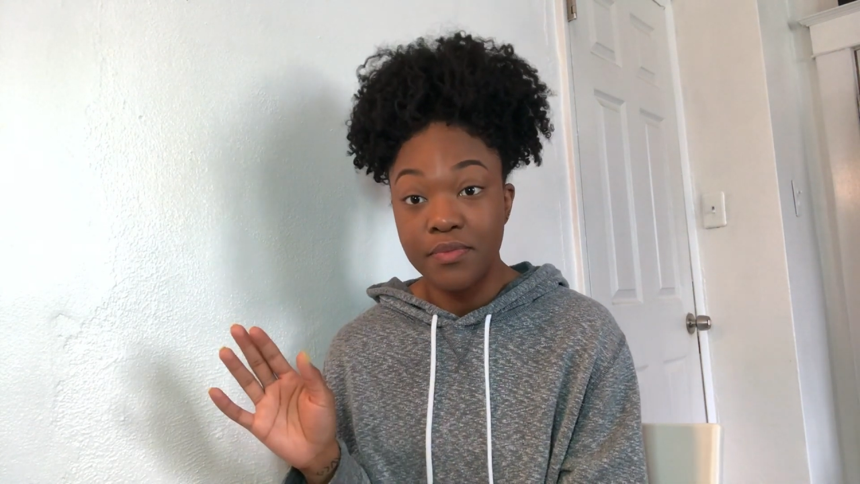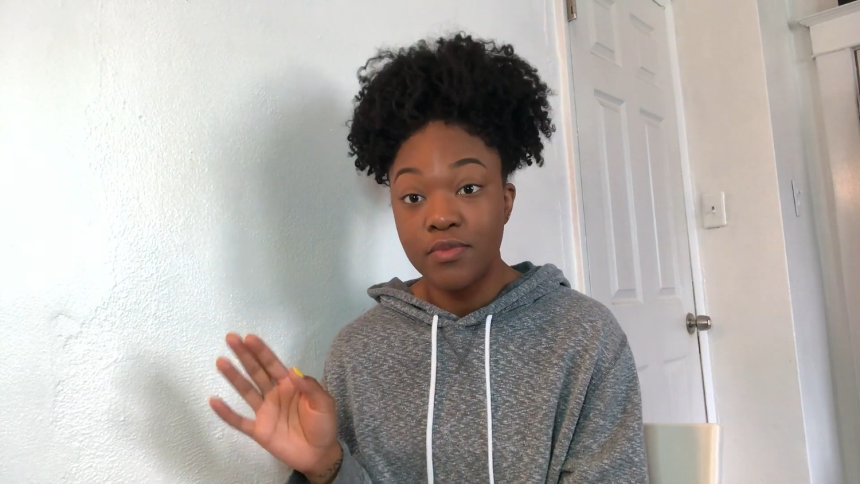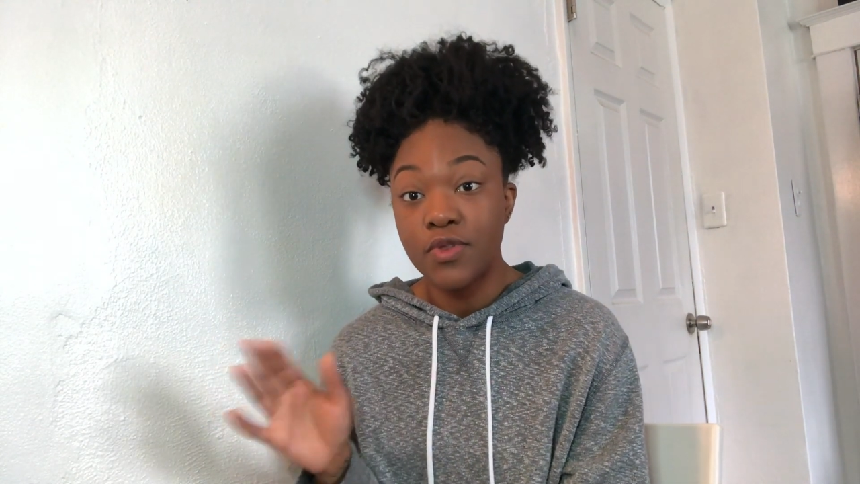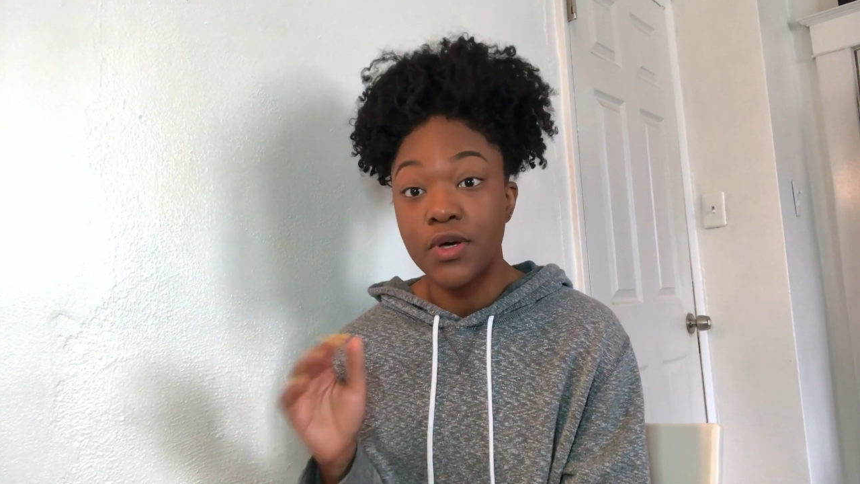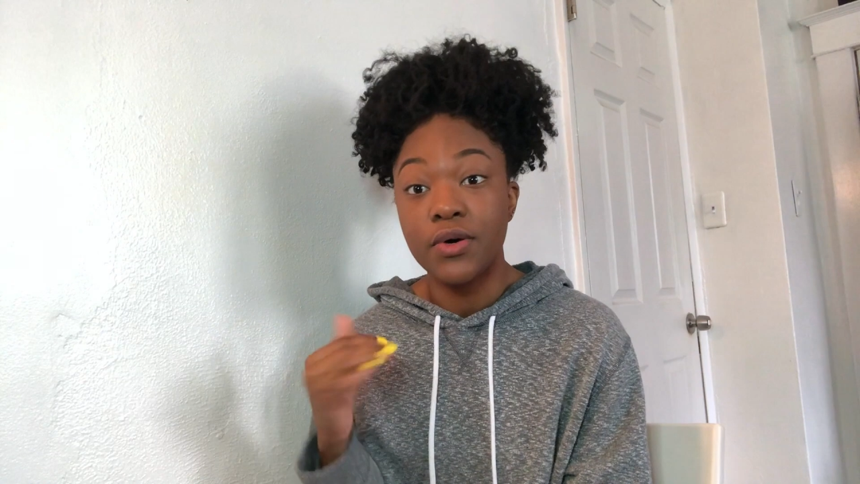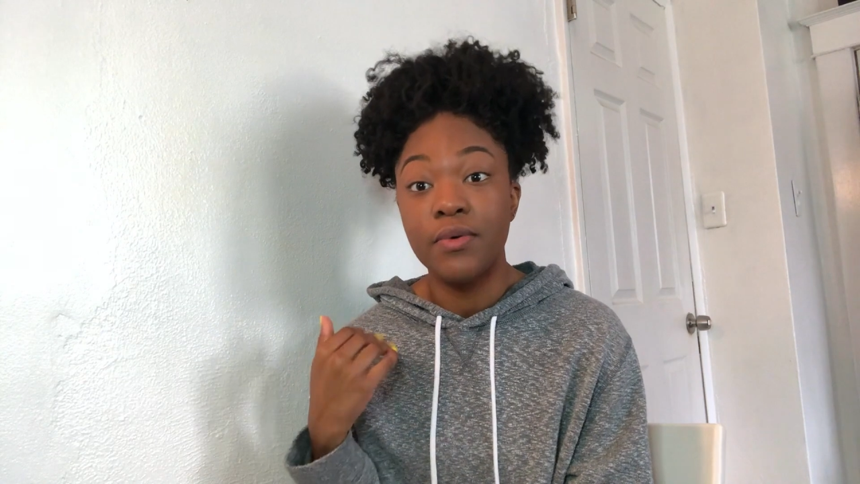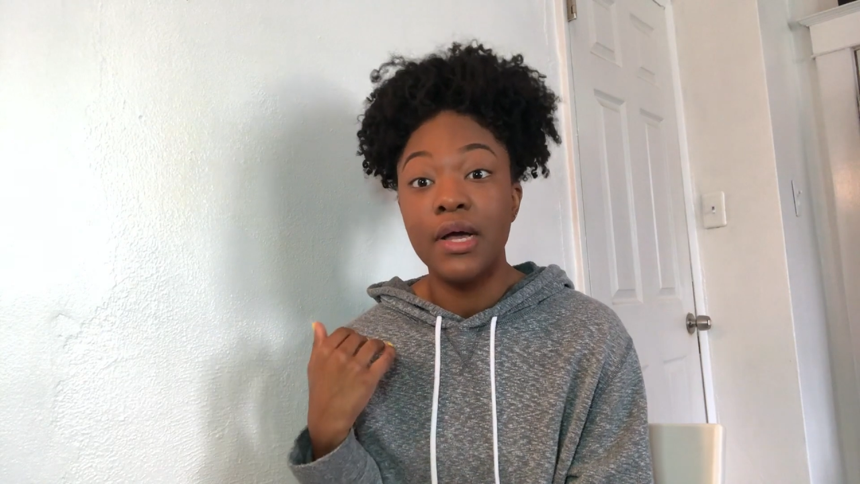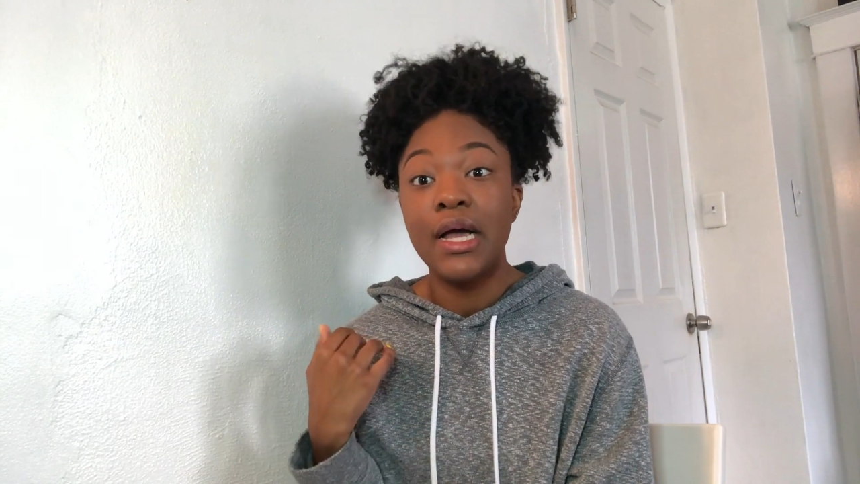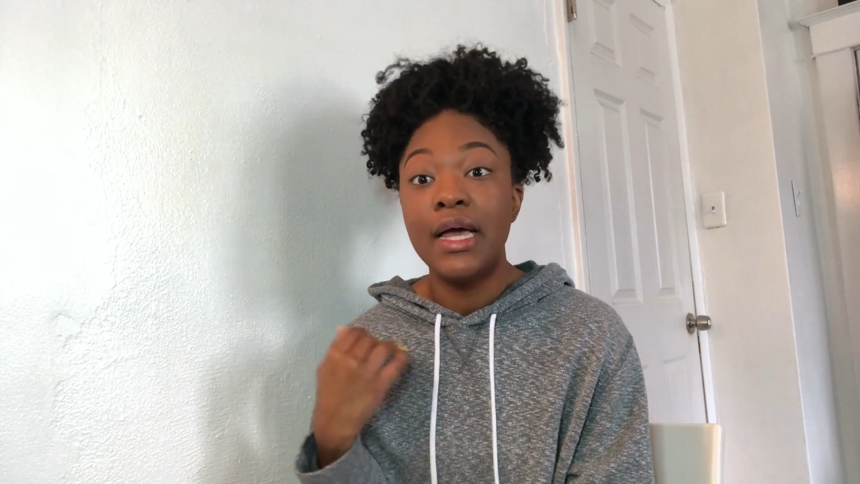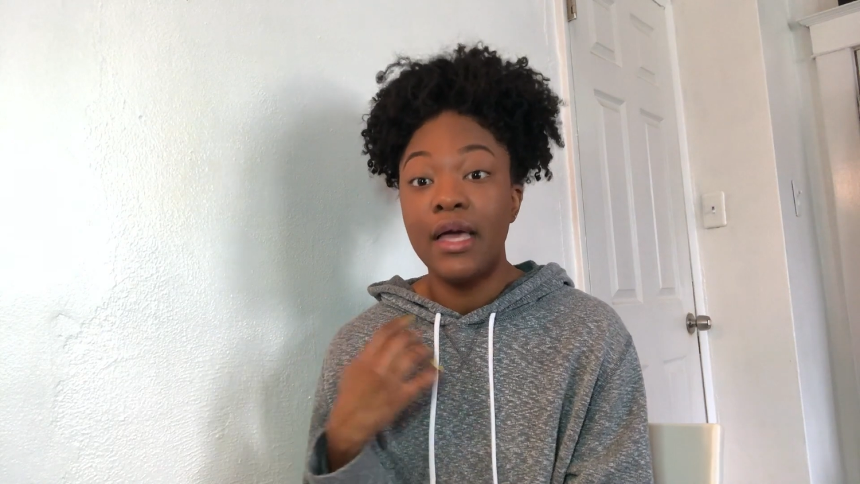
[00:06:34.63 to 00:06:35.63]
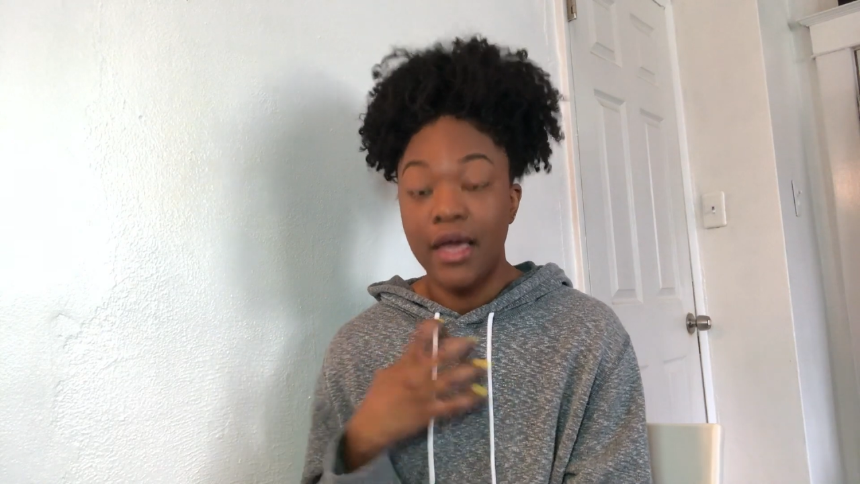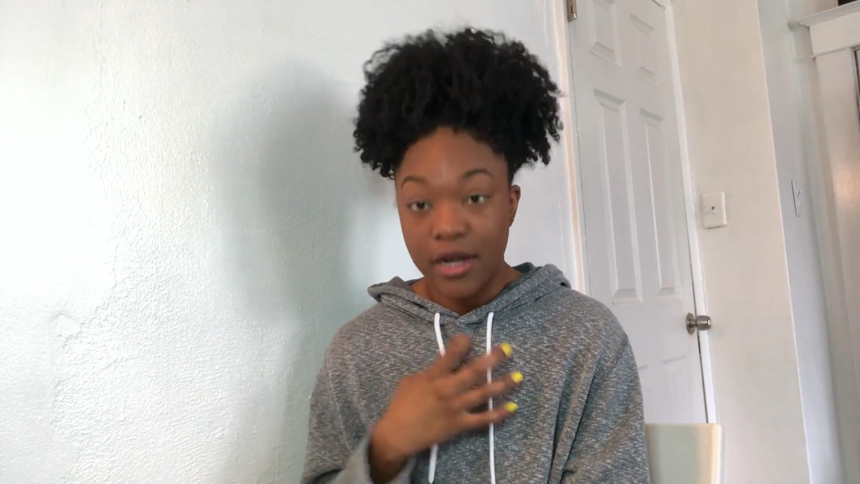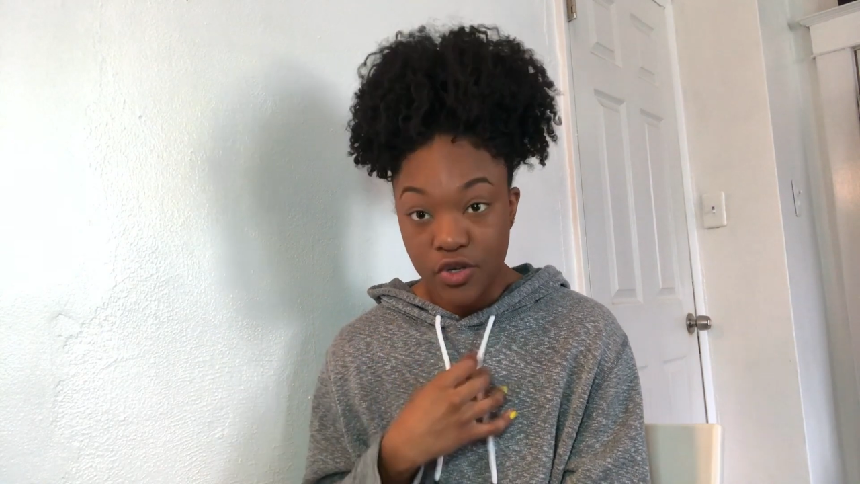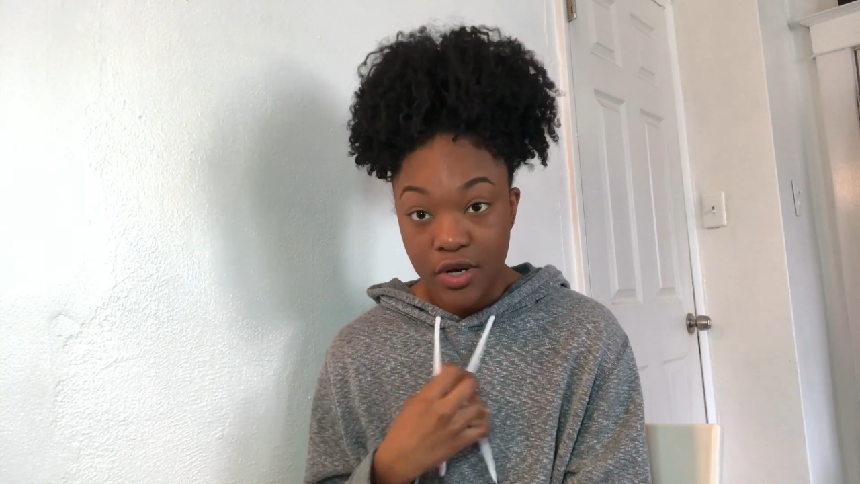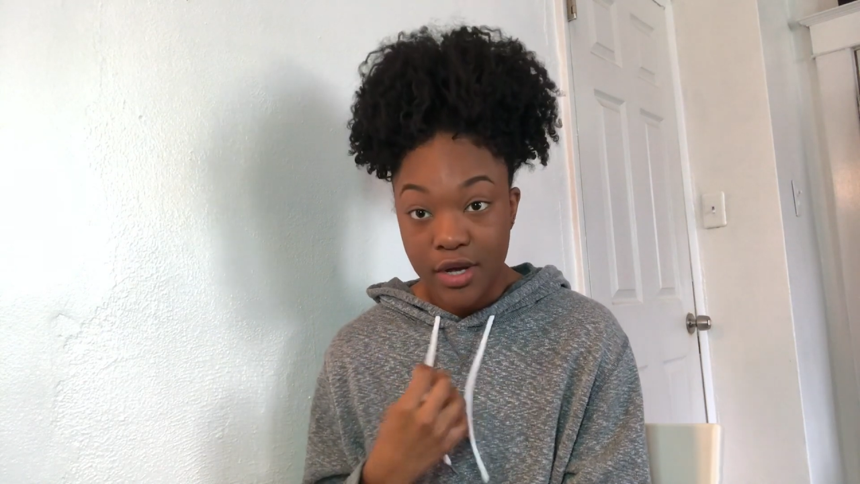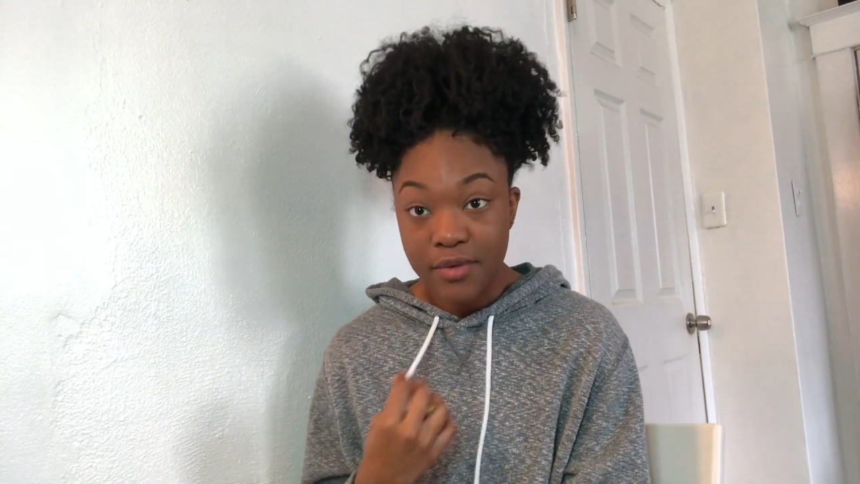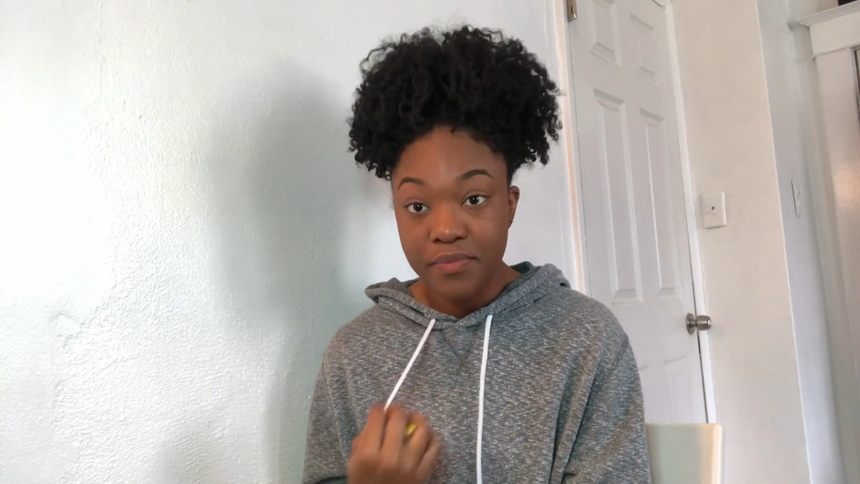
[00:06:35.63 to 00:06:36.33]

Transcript: So air dry.